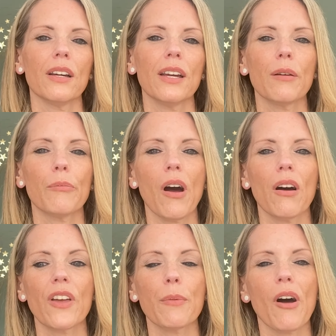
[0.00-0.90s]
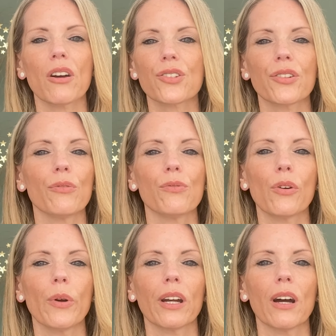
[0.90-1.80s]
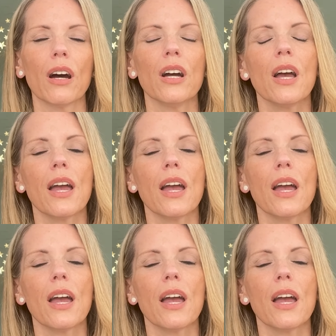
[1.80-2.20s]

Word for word: It, they pass through all the quicker.